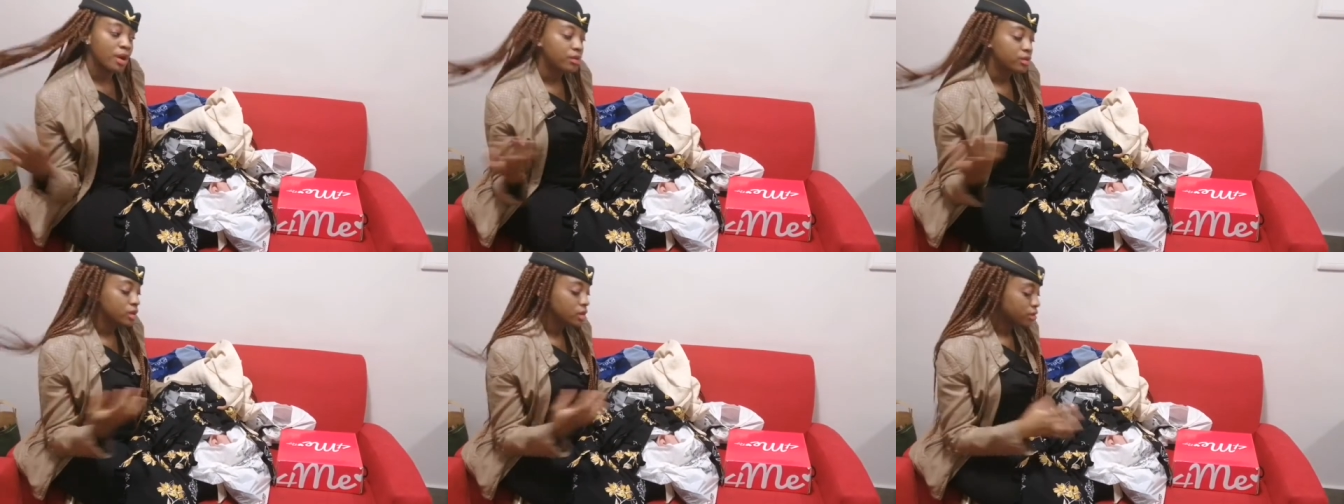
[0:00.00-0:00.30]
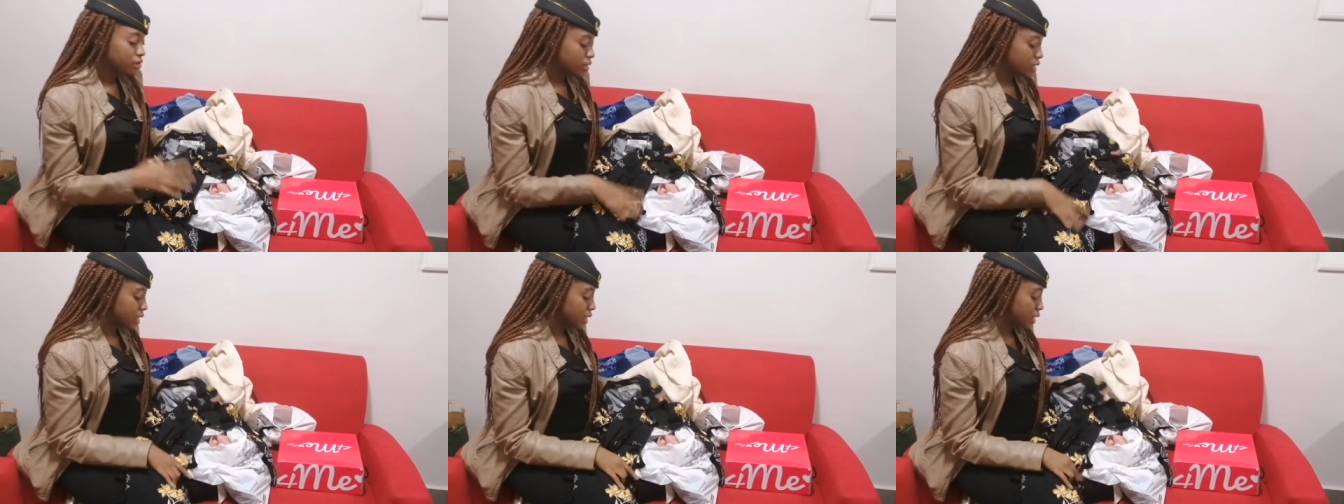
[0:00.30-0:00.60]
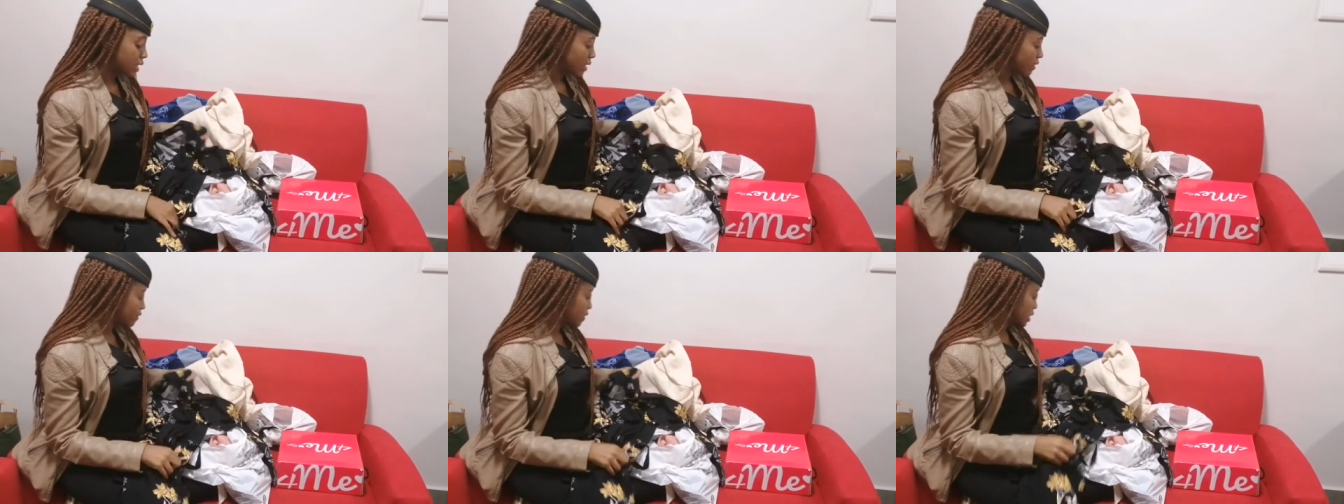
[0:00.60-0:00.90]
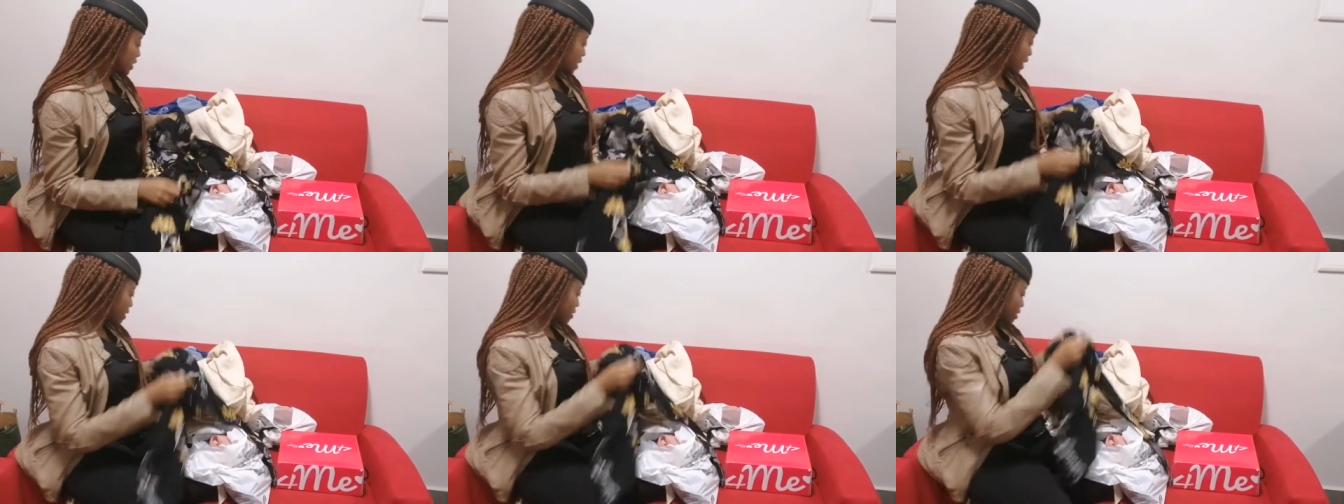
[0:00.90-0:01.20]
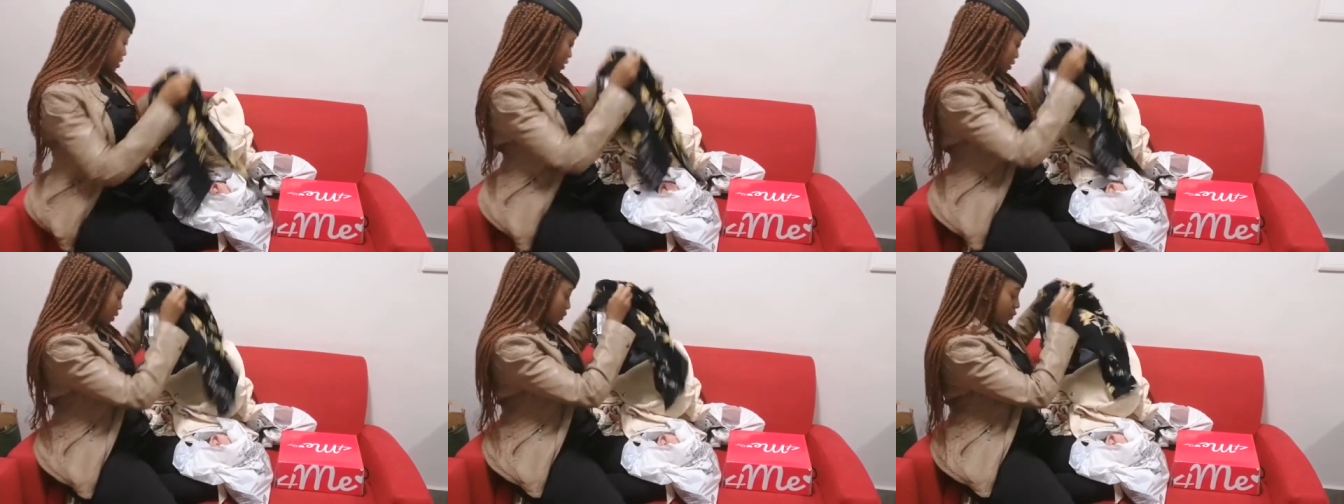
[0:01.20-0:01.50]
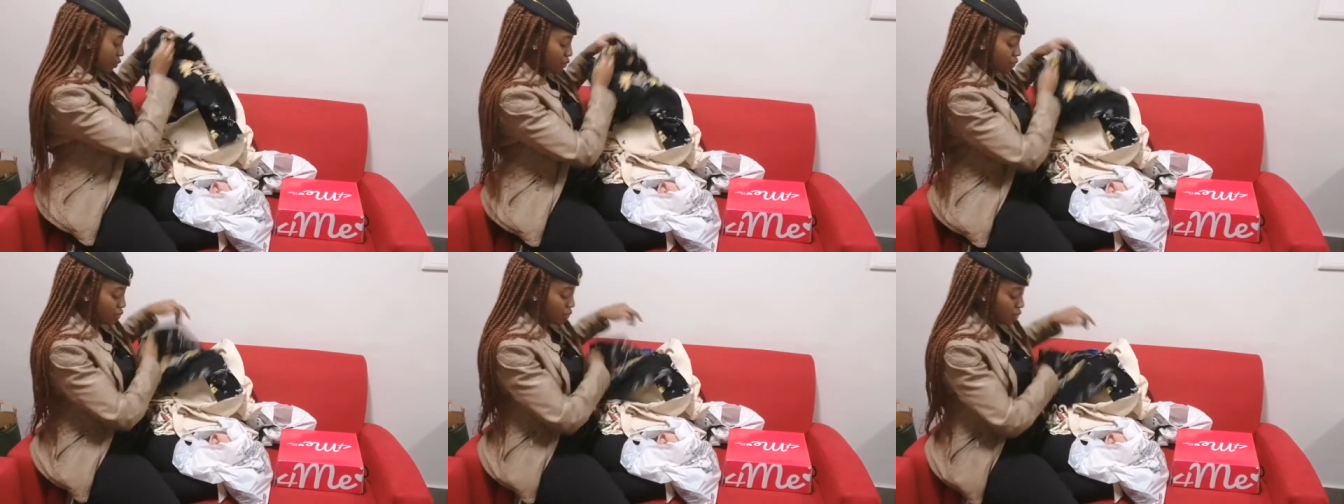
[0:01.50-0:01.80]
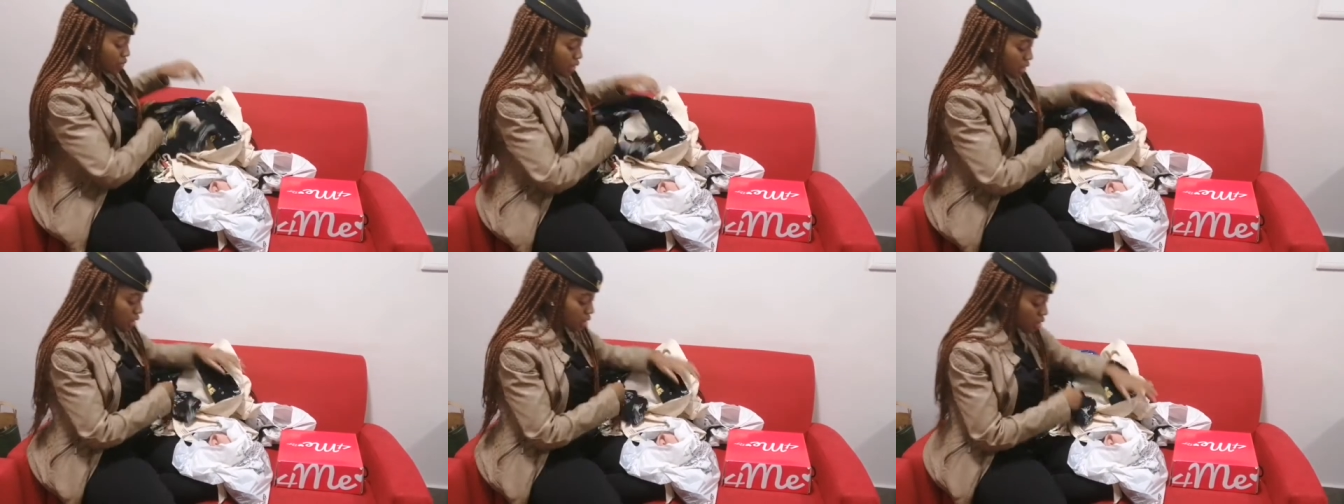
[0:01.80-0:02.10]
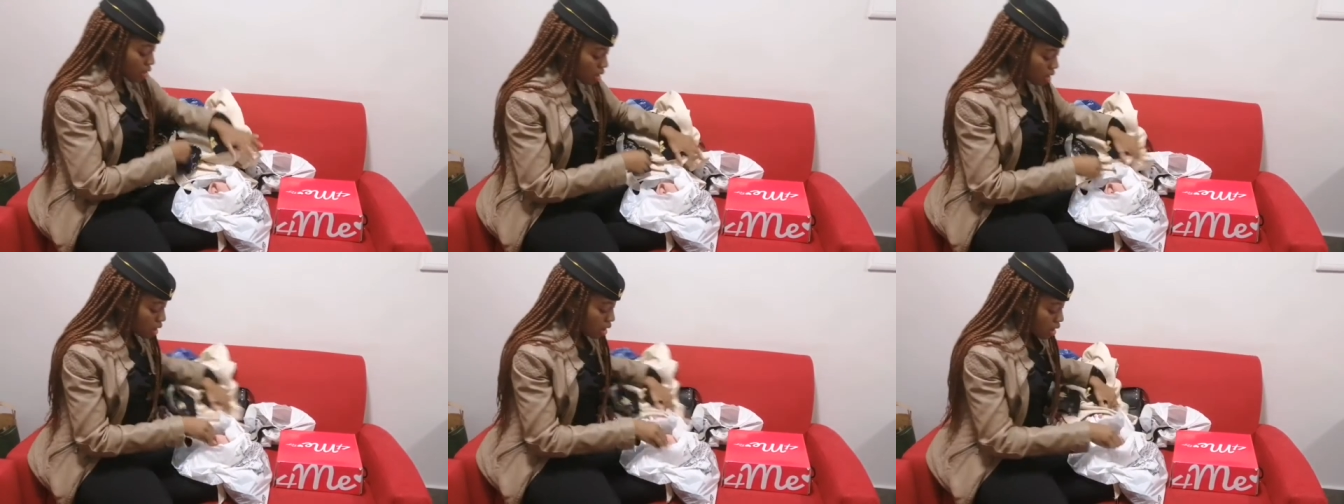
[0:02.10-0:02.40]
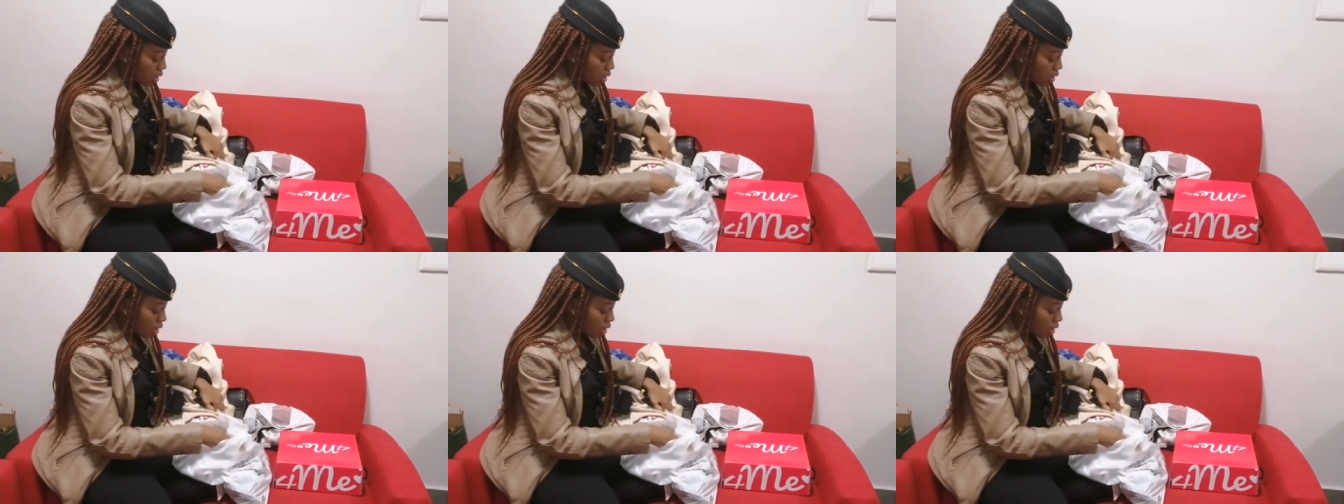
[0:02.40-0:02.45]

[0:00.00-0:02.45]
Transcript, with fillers: I really, really love it. I think it's pretty.